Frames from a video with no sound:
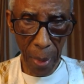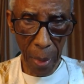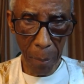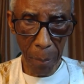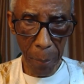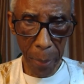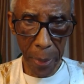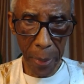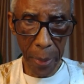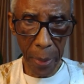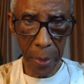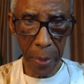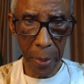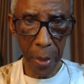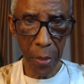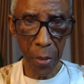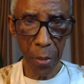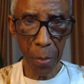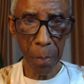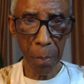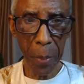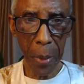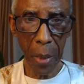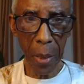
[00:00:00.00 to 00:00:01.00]
Meaning the
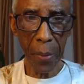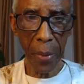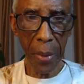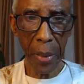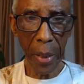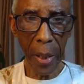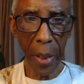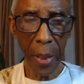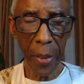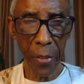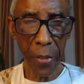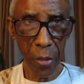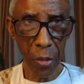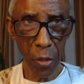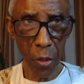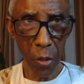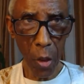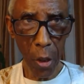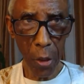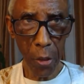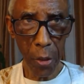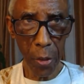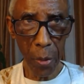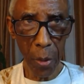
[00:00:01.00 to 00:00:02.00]
spirit has
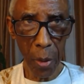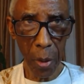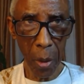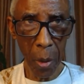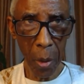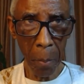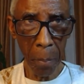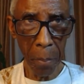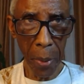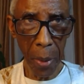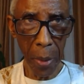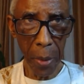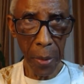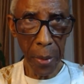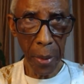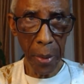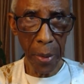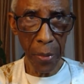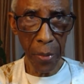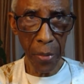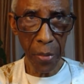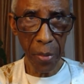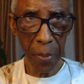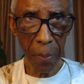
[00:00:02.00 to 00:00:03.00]
structural
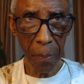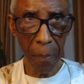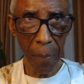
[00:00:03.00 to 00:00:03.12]
components.